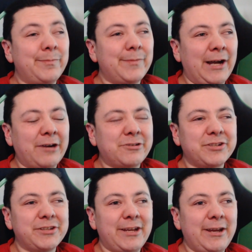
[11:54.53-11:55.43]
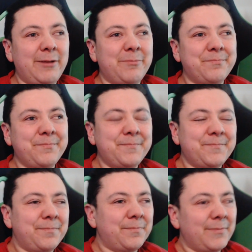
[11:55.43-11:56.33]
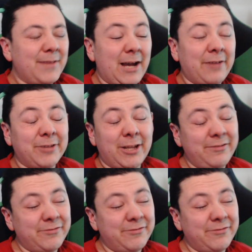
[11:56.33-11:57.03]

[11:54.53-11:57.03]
actually have a lot of